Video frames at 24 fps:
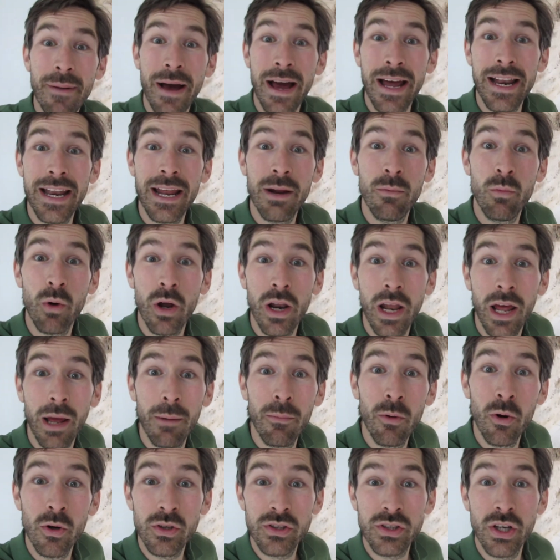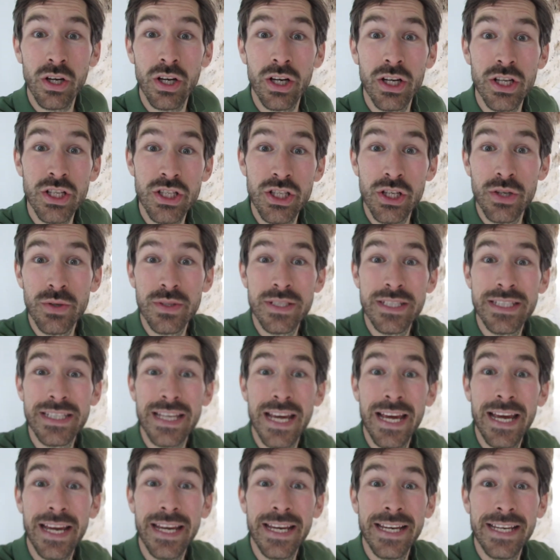And then what I'm also going to do
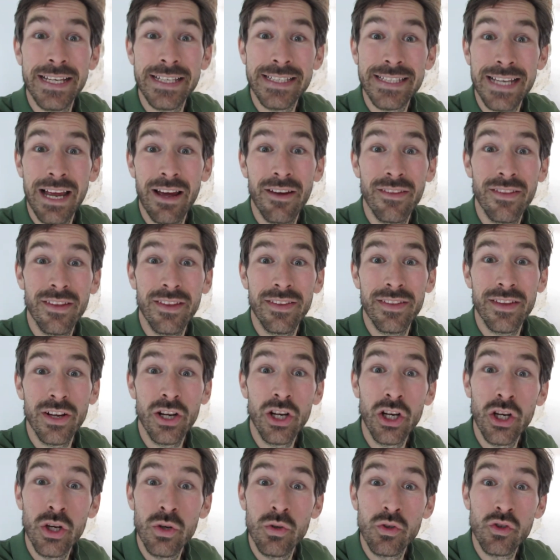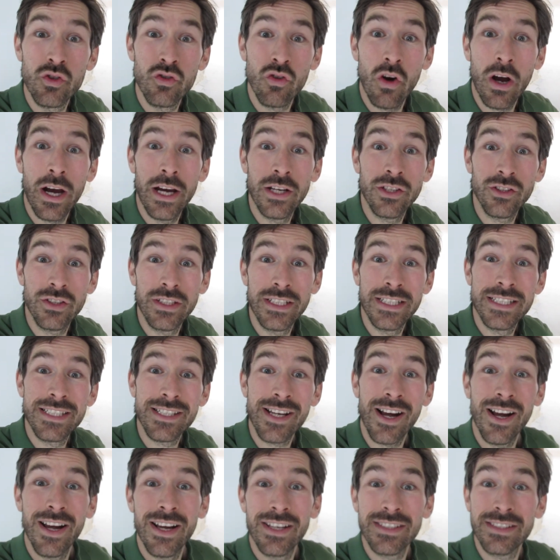today is, now that the glue's dried on these
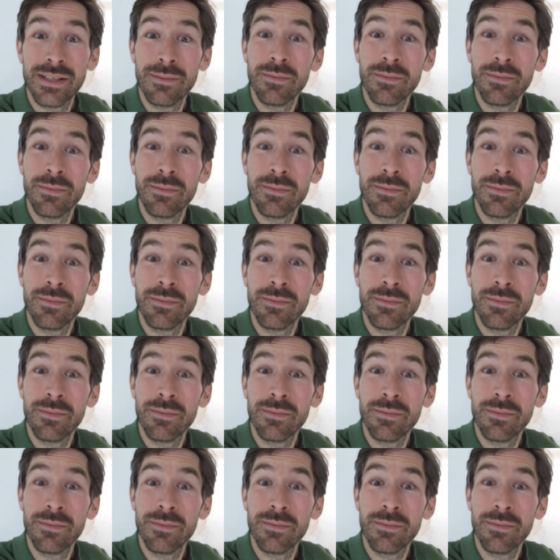tiles,